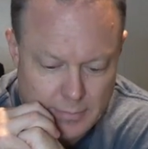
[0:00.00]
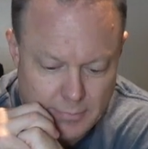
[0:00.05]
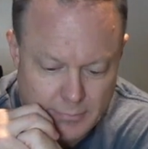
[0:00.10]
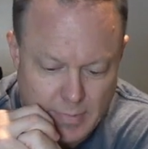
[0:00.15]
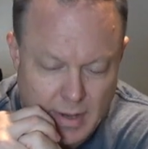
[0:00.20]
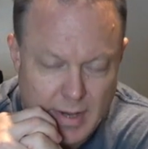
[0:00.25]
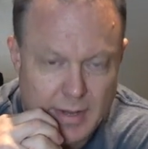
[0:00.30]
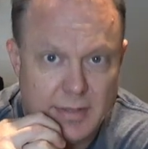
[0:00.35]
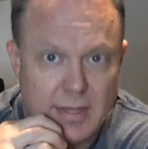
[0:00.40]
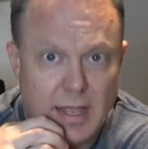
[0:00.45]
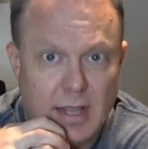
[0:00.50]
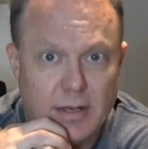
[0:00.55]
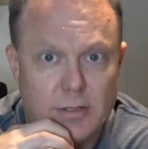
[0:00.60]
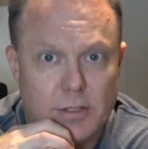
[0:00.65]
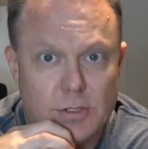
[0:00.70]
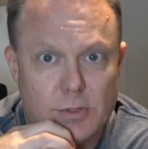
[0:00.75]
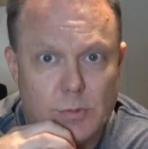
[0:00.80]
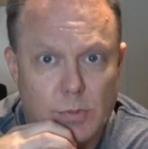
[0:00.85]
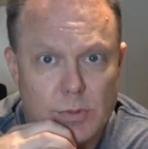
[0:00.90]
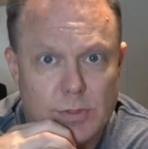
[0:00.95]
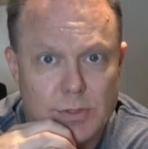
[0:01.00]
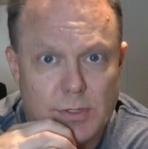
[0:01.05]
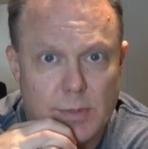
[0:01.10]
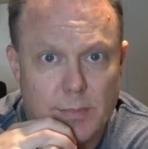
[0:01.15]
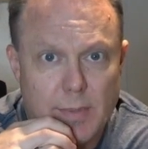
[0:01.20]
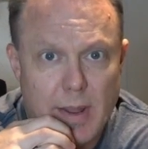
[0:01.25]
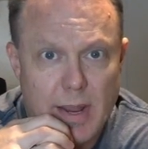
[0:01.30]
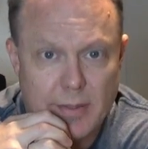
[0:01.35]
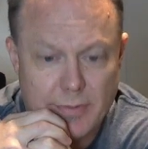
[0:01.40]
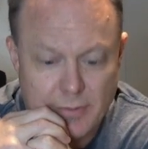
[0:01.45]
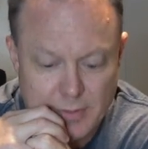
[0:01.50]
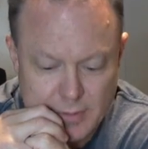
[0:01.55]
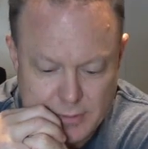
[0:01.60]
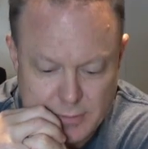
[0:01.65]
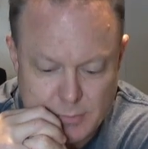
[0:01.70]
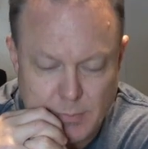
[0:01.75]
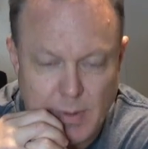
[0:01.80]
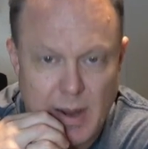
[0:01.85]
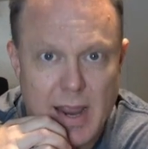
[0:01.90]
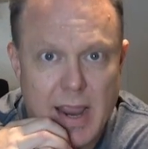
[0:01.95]
My intentions was to make this
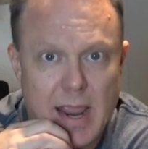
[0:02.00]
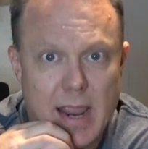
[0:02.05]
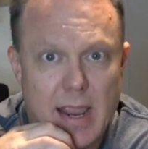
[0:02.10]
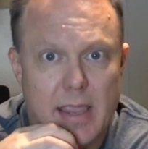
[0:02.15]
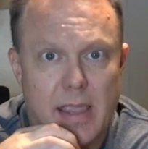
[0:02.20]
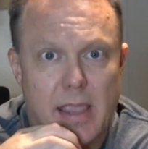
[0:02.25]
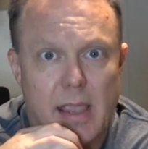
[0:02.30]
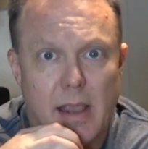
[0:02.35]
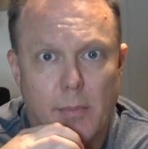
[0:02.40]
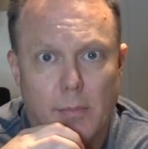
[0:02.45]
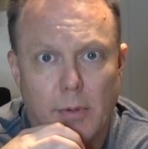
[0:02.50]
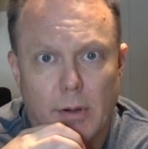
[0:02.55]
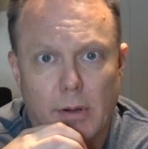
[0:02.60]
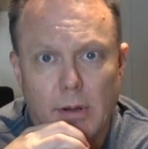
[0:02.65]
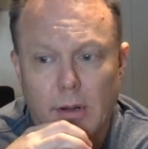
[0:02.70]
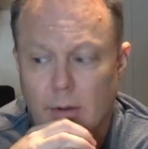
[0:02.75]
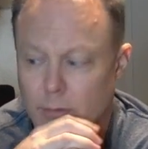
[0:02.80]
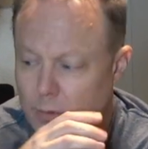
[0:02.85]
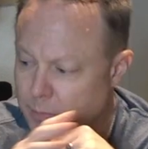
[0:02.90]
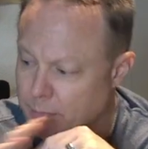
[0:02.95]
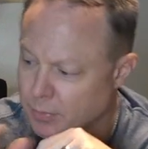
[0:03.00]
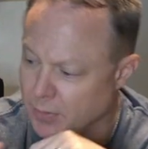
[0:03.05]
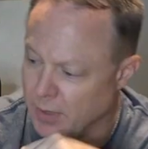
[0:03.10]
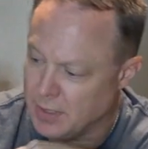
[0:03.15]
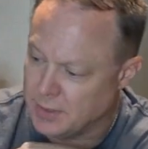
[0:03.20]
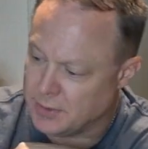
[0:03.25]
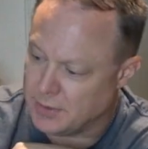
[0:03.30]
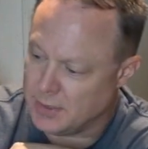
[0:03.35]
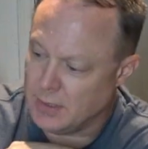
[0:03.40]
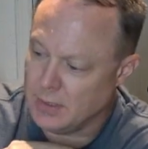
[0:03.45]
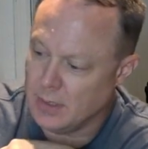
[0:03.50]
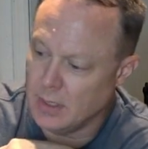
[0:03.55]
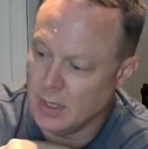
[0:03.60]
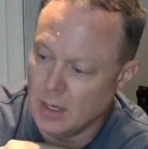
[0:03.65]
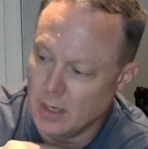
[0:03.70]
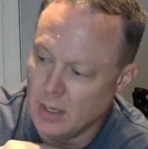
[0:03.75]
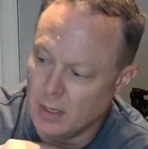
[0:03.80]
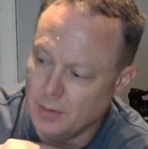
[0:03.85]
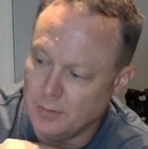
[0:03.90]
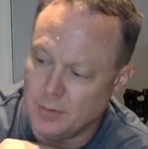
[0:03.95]
my A camera, replacing
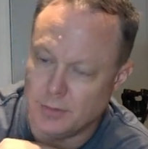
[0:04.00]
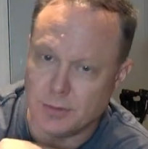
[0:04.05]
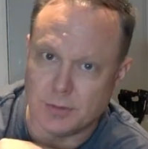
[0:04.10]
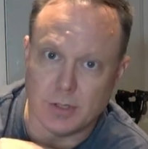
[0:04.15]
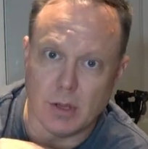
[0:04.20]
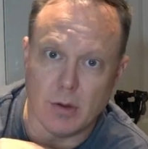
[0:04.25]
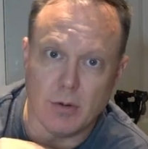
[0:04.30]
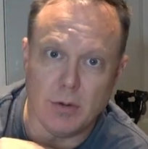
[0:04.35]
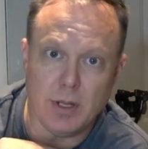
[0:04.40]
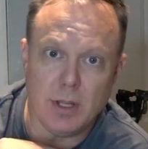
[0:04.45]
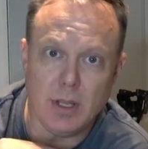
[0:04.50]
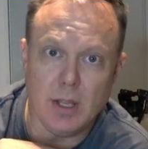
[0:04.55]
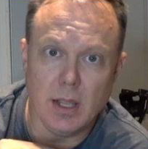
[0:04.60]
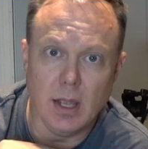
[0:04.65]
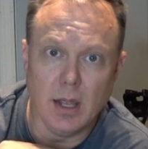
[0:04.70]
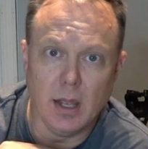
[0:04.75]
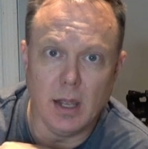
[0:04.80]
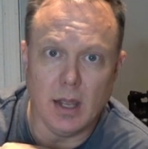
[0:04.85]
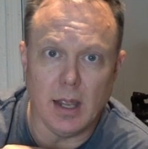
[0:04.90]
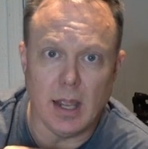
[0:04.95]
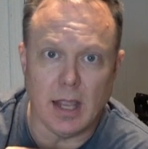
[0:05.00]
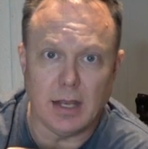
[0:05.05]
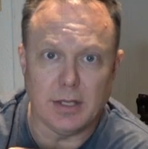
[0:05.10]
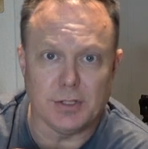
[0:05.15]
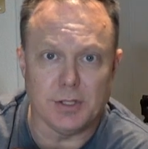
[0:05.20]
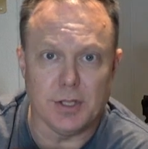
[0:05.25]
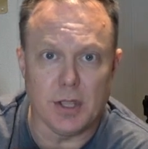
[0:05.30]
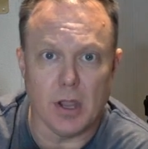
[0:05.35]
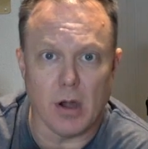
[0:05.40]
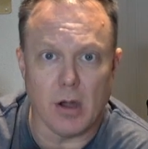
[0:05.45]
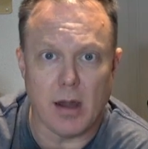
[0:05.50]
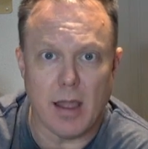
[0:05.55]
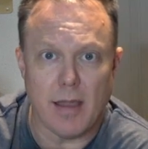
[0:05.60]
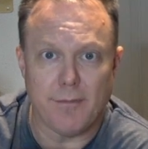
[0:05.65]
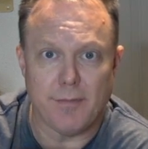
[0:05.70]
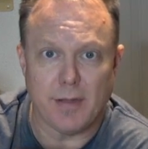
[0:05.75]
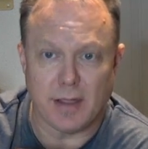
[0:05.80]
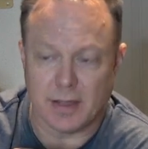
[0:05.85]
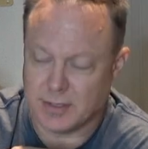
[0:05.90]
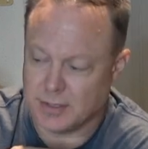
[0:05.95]
the Sony HDR
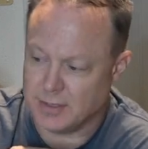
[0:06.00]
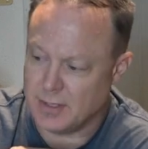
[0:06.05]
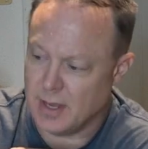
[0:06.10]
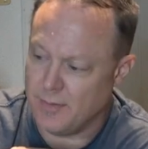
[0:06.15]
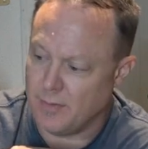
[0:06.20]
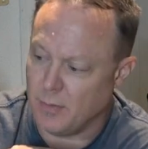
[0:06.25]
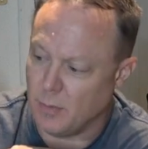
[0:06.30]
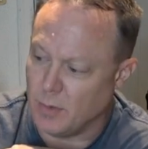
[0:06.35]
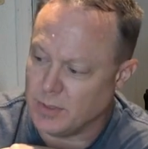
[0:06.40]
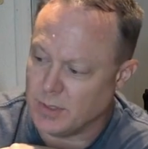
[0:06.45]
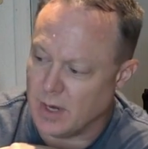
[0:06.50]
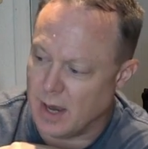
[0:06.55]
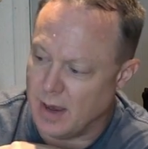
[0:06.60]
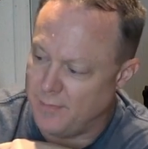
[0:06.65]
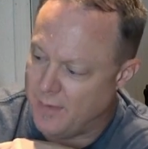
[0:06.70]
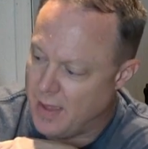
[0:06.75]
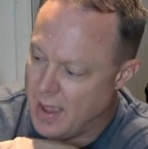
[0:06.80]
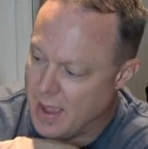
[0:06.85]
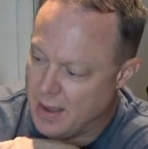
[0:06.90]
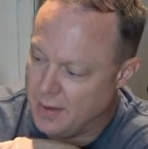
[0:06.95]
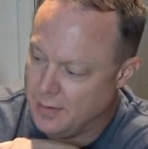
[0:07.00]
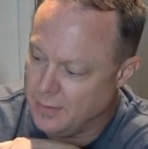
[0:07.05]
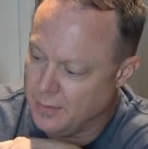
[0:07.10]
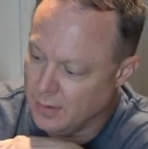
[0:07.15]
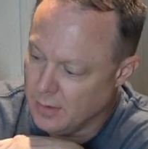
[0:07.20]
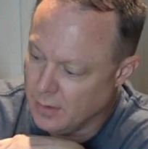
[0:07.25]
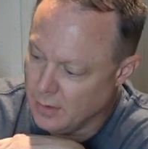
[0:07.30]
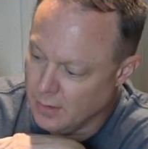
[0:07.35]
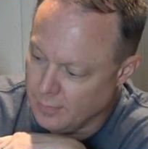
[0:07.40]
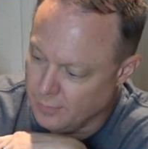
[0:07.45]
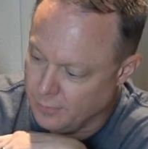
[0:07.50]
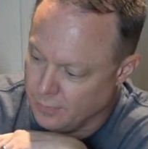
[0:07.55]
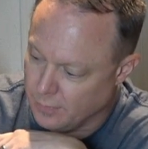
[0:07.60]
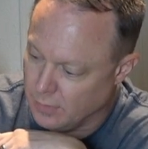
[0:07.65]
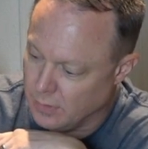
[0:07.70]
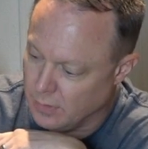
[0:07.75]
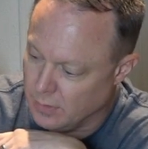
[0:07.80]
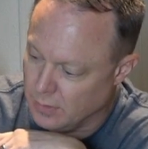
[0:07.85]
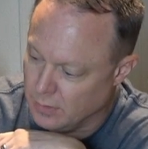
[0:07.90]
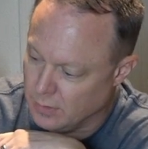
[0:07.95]
FX7, which I've had
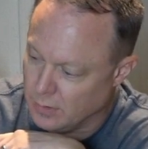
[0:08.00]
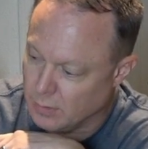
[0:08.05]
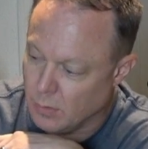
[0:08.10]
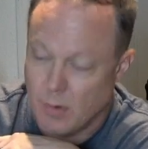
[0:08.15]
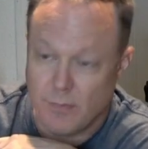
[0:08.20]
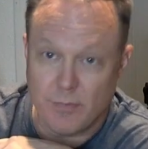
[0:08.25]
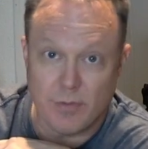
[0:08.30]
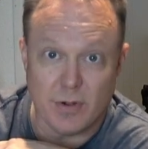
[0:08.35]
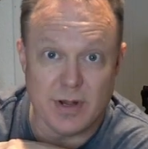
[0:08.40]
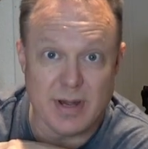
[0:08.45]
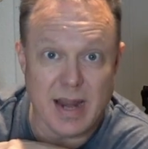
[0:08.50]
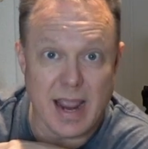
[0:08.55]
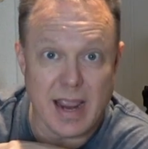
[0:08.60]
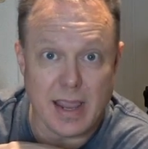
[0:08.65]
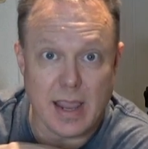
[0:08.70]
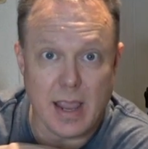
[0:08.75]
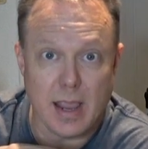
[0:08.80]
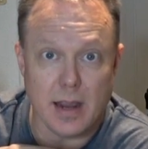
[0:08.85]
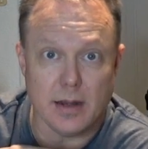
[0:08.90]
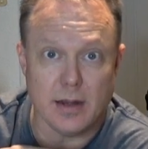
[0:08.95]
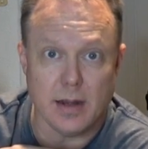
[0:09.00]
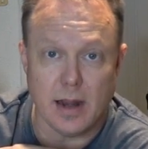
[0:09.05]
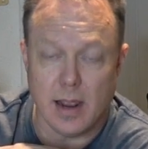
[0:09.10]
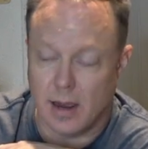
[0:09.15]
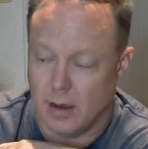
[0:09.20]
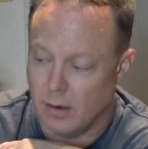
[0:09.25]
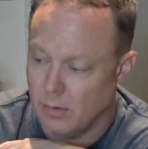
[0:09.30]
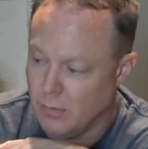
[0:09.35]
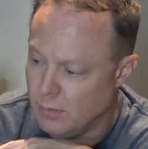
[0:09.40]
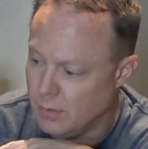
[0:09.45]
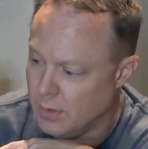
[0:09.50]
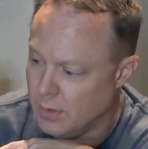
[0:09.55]
for a little over a decade now.